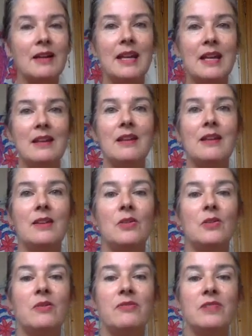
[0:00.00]
in
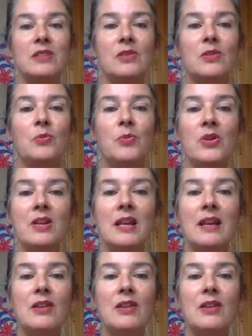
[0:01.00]
your physical body.